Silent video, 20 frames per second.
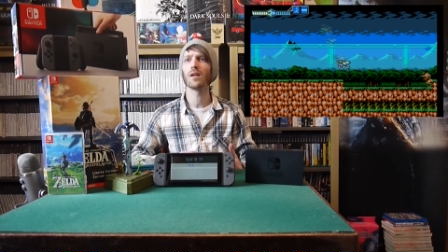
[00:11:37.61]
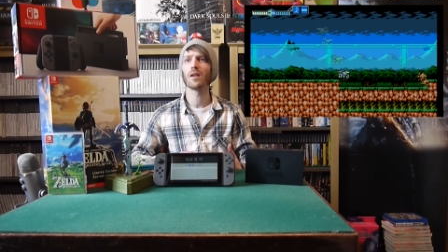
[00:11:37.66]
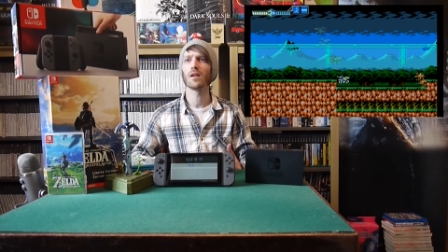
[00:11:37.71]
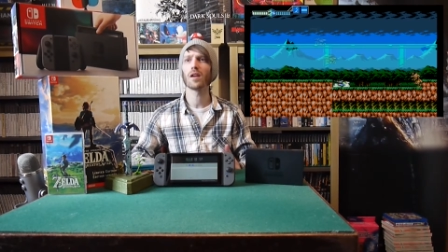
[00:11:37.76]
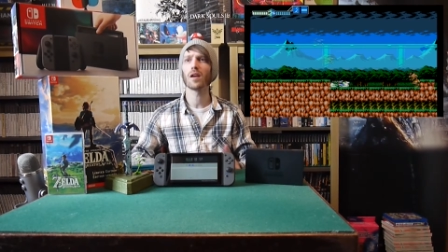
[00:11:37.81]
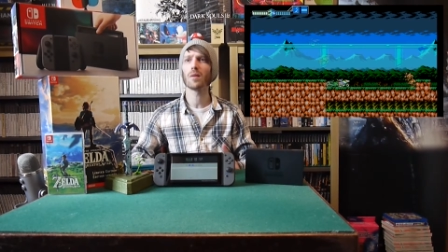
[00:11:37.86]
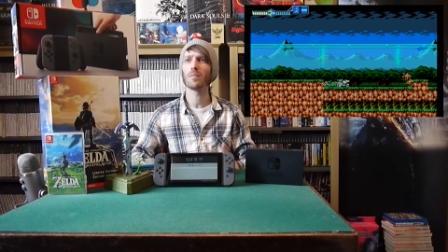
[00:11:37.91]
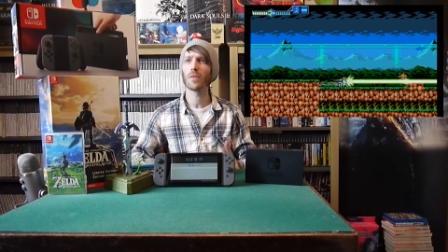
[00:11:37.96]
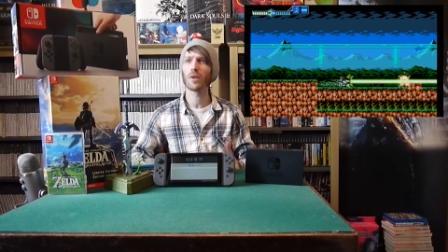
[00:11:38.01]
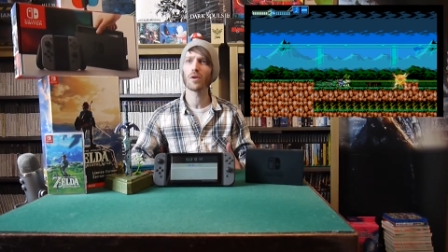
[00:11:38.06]

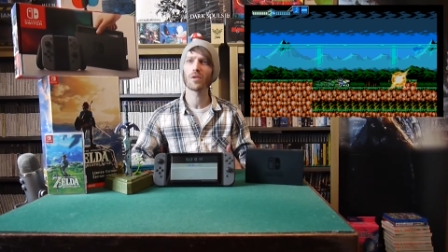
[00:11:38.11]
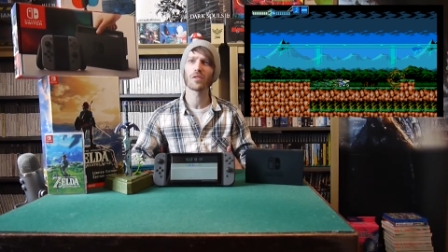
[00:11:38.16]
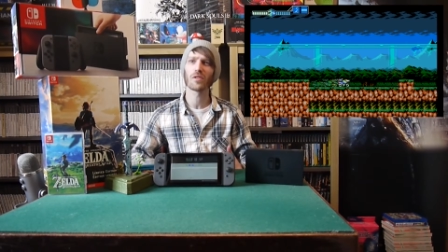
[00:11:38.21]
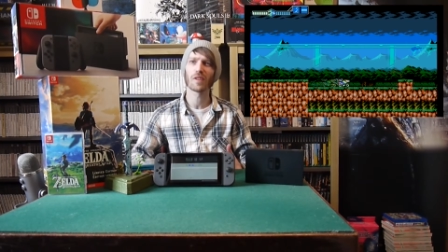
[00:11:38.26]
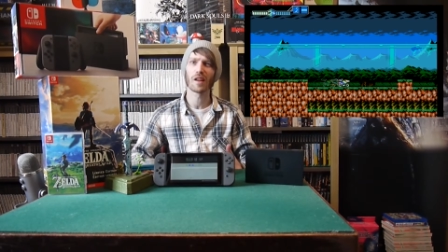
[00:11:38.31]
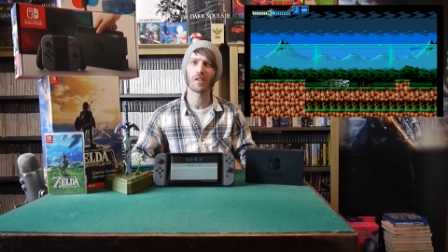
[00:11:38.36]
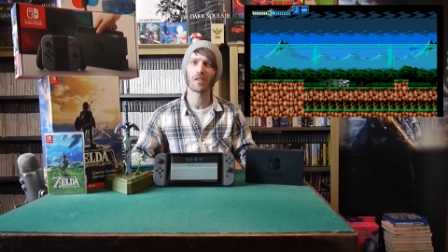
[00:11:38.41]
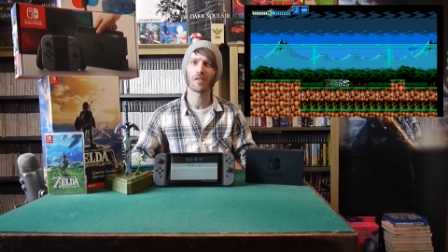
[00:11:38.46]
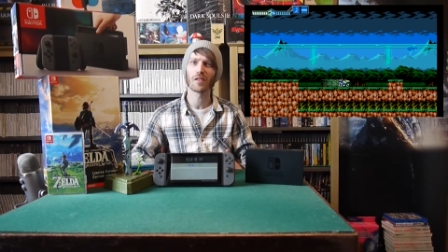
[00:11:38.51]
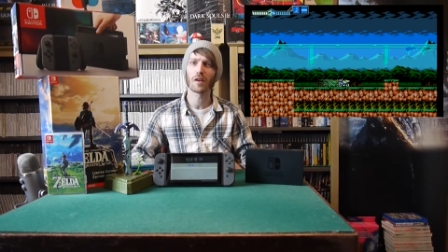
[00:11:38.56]
like most
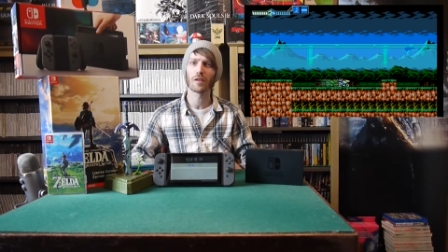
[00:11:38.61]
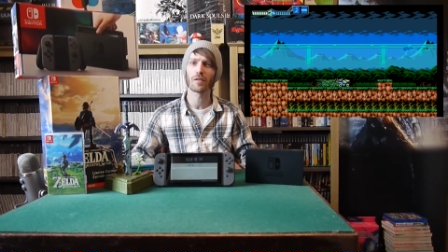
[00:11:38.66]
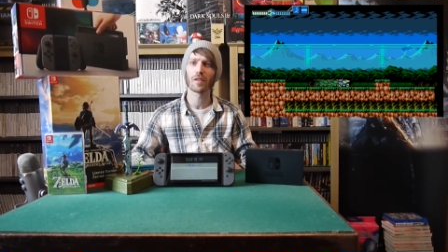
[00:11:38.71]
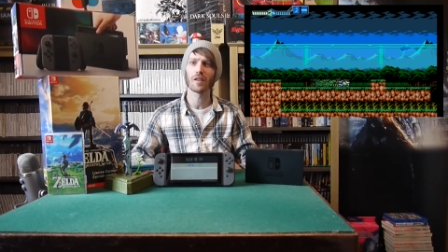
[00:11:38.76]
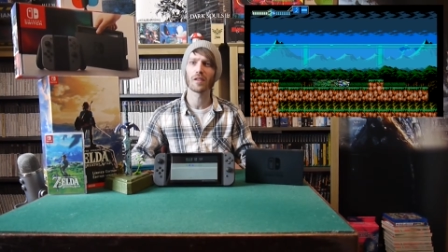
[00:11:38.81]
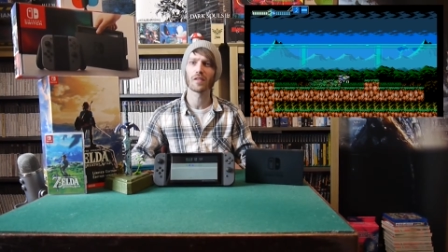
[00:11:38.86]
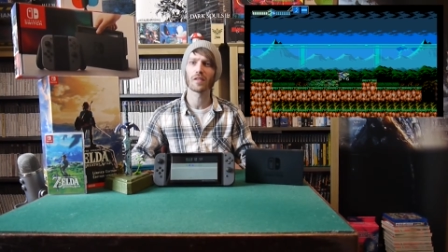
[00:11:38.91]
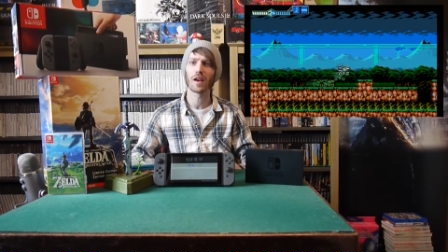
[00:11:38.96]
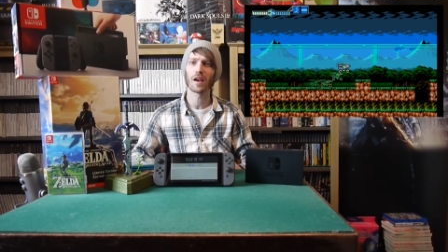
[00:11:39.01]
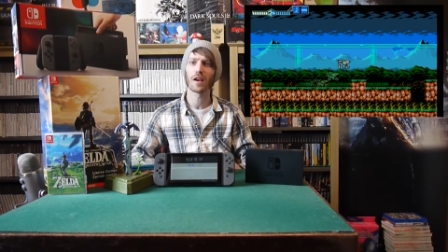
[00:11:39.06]
NES stuff
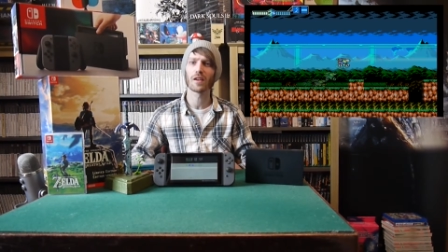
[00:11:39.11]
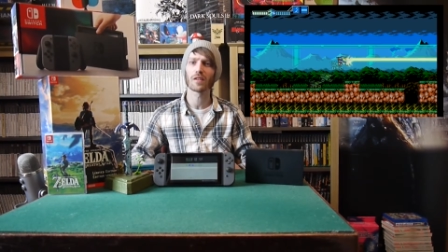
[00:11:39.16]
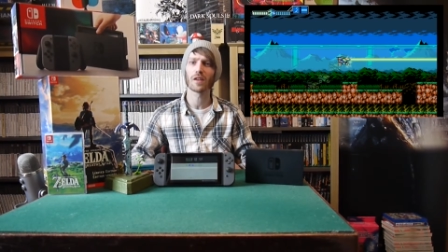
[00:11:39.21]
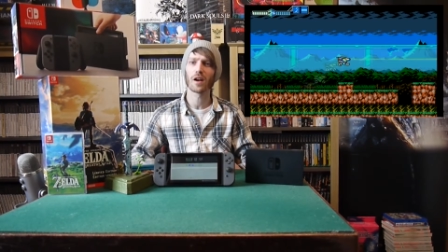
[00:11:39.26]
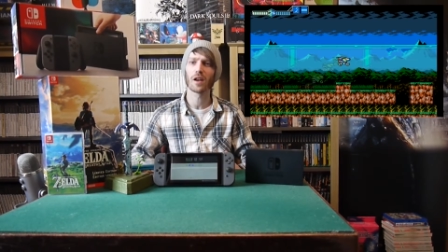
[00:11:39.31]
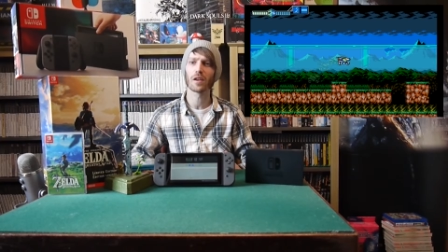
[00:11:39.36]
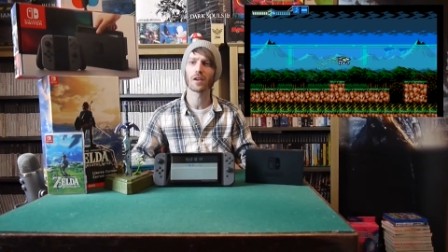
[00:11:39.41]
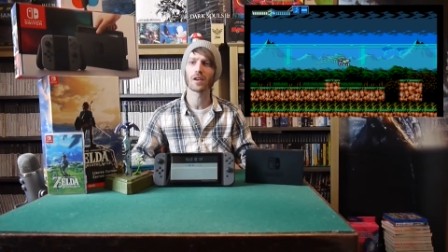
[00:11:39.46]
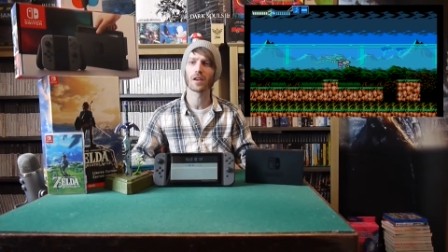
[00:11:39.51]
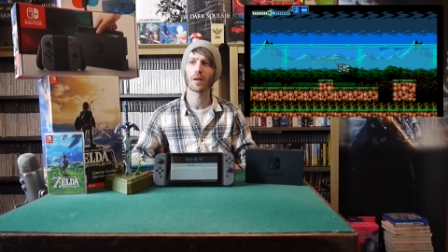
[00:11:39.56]
these days,
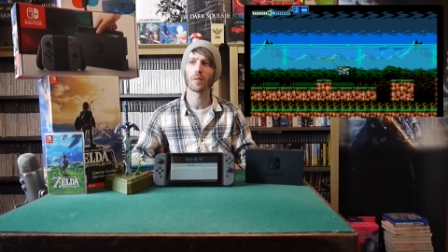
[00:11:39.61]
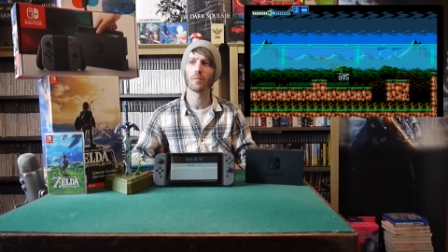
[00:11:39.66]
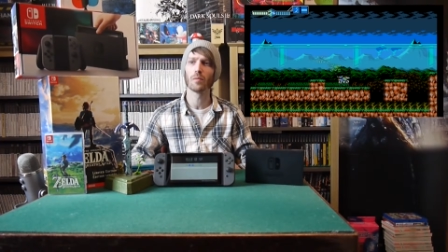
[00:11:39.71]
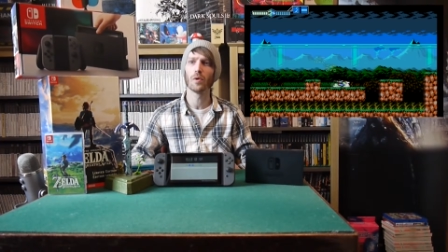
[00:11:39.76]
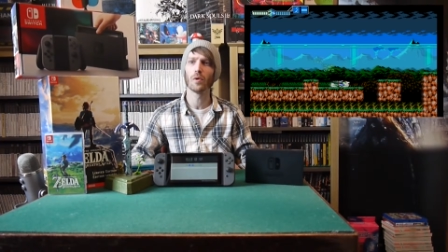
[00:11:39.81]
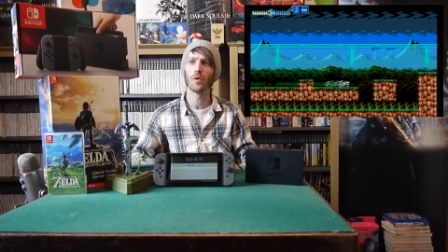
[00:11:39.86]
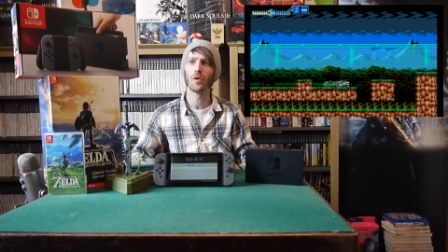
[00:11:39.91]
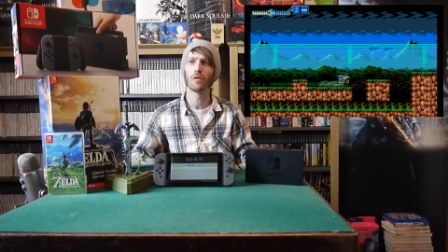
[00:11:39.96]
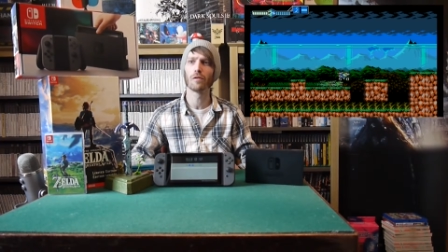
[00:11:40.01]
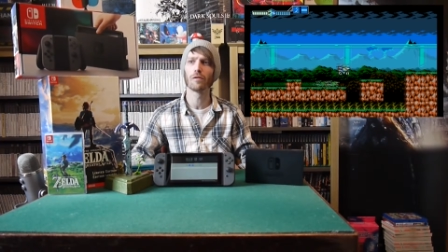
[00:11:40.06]
I look at it
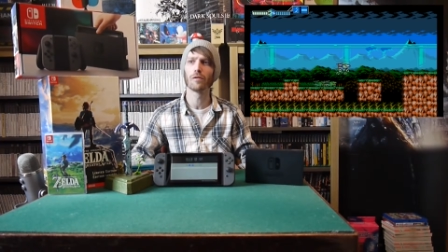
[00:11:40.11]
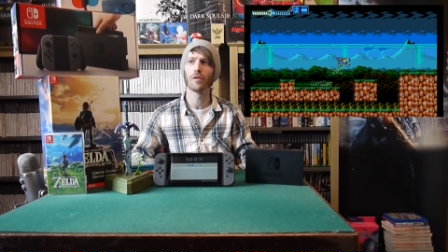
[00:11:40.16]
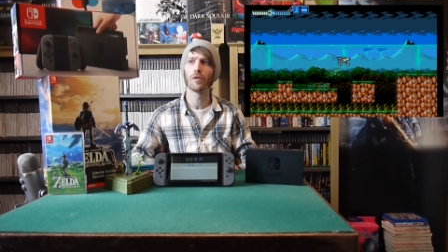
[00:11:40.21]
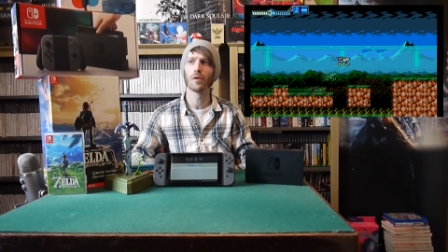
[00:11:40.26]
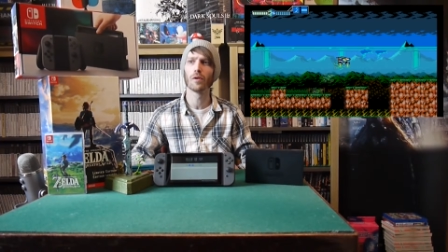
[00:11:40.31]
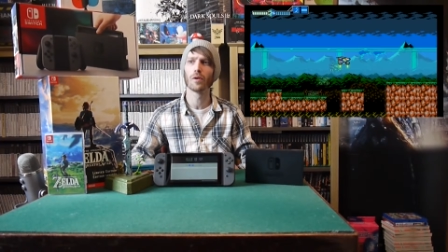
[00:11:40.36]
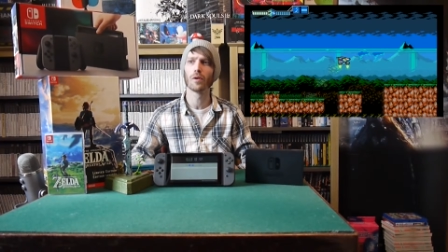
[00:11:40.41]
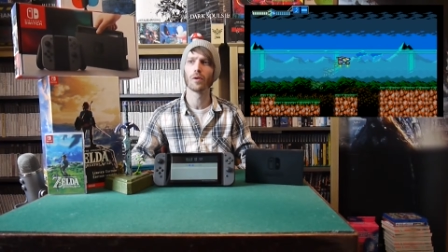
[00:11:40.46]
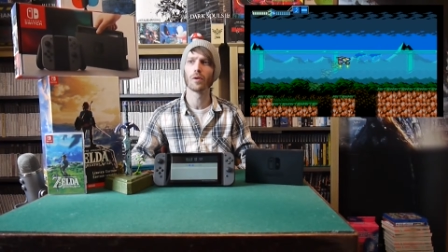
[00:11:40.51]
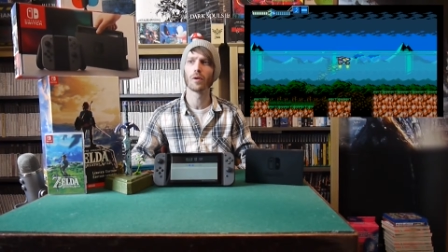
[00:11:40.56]
more
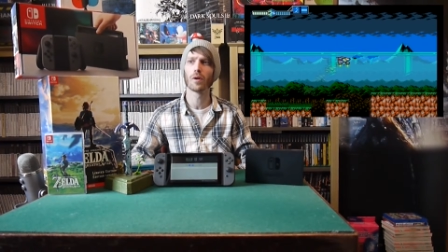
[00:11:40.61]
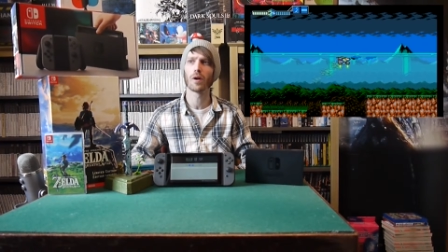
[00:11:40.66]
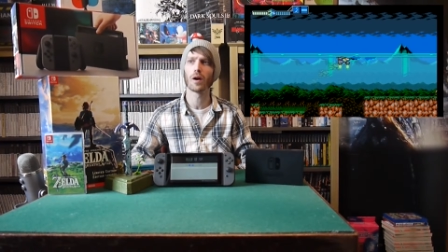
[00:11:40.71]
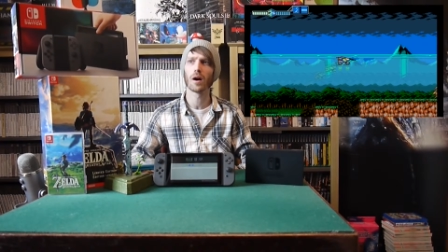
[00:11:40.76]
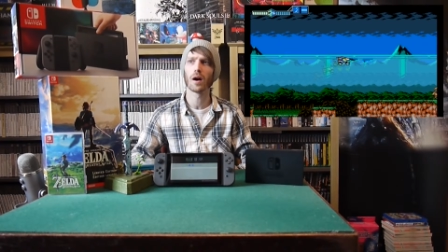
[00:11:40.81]
for,